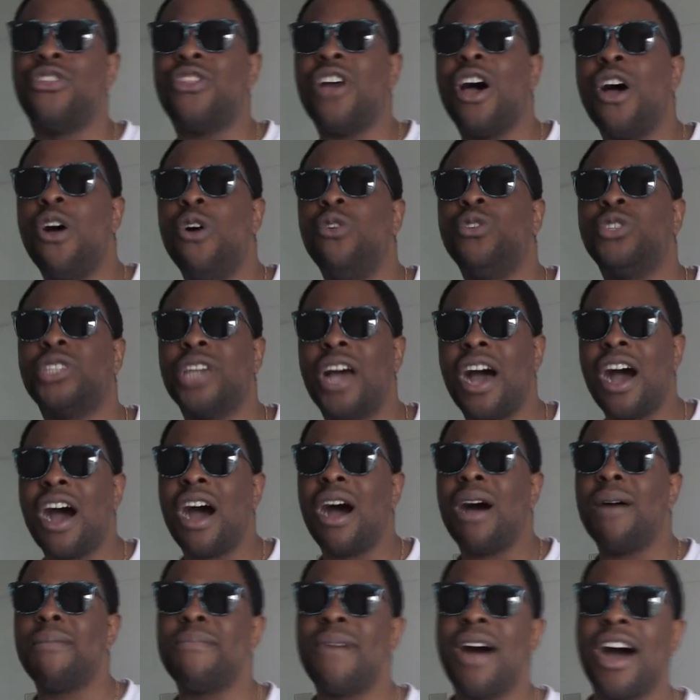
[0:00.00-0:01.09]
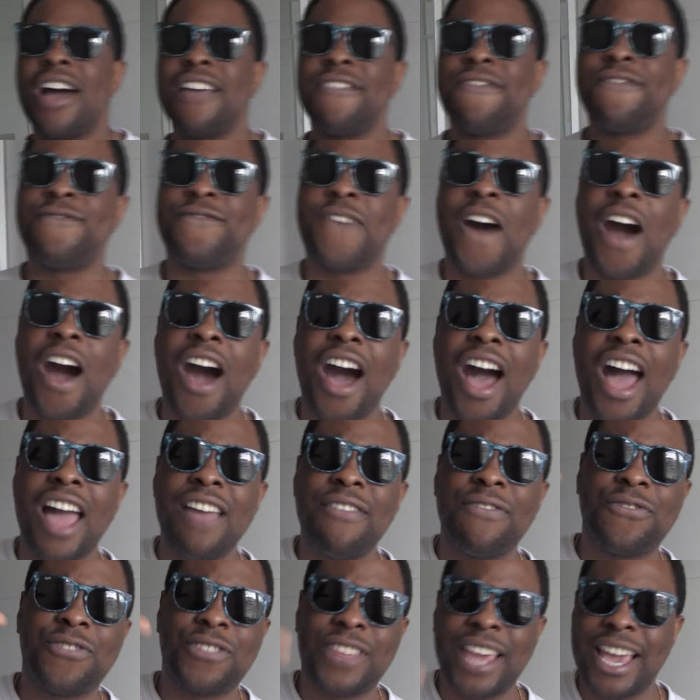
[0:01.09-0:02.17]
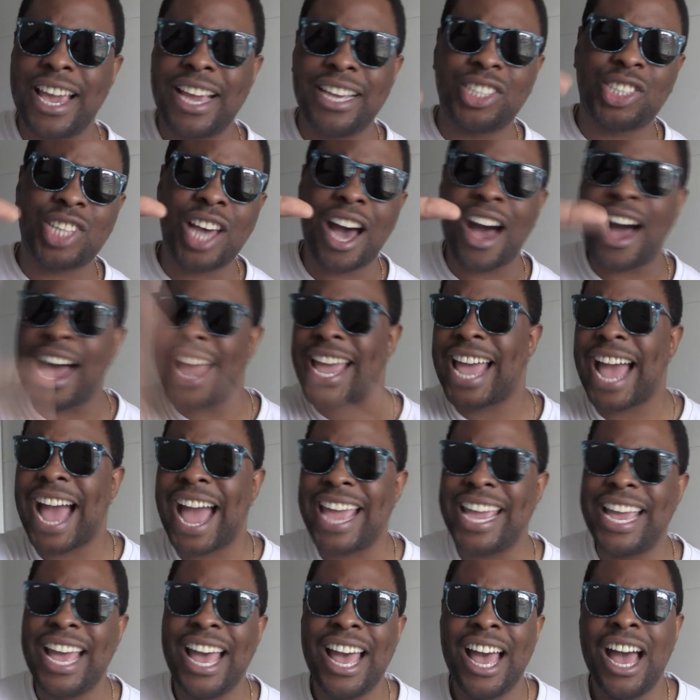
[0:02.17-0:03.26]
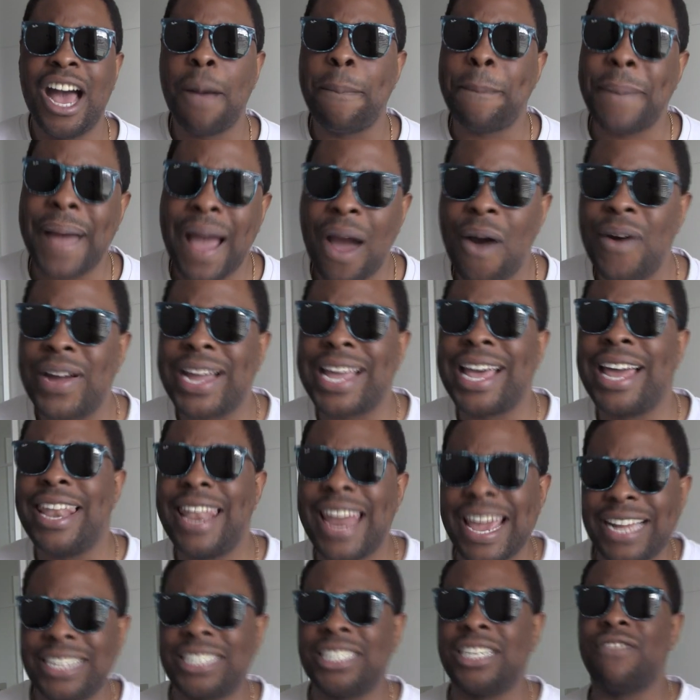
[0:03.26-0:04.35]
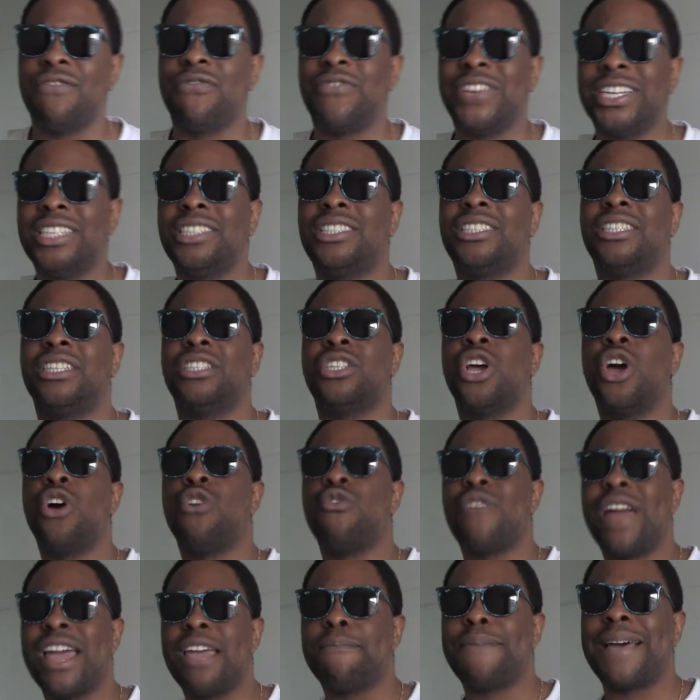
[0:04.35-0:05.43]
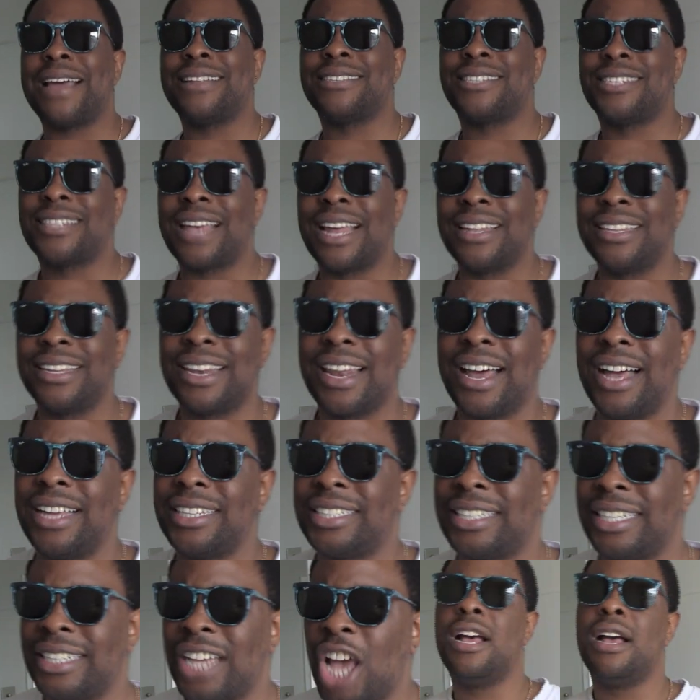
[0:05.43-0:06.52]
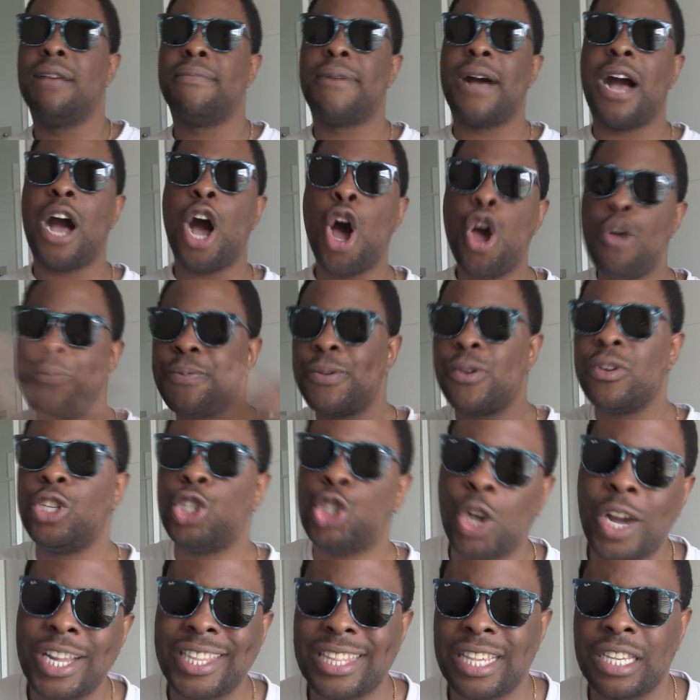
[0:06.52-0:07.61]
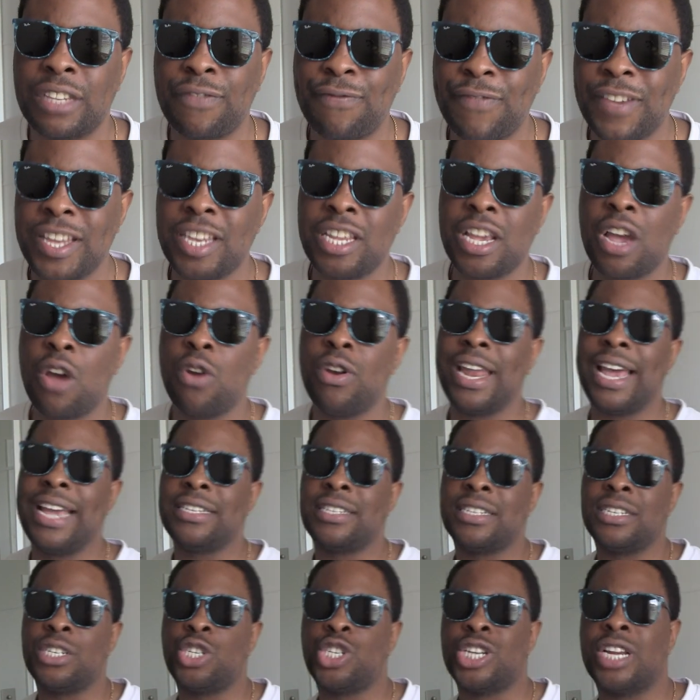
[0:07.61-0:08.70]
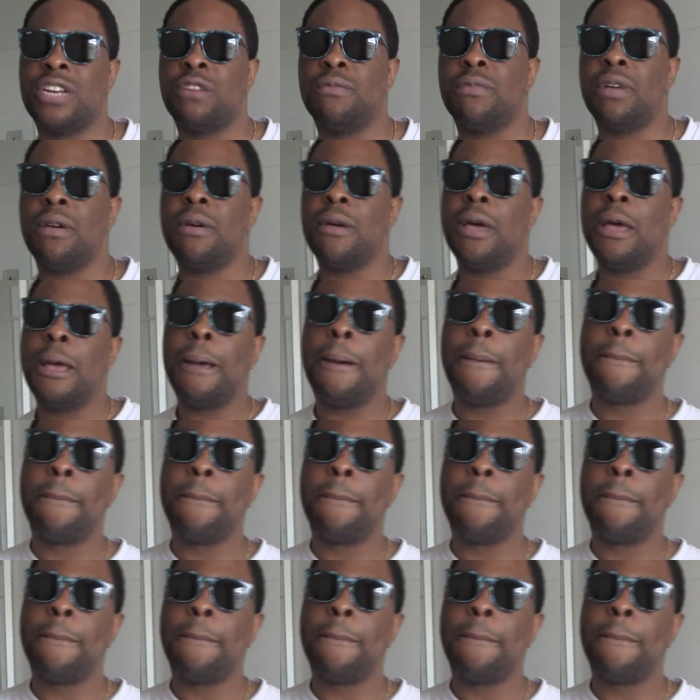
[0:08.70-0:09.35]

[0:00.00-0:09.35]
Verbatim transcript: Those are my five things that I hate about collecting vintage Ray-Ban sunglasses. But I hope you enjoyed this video, ladies and gentlemen.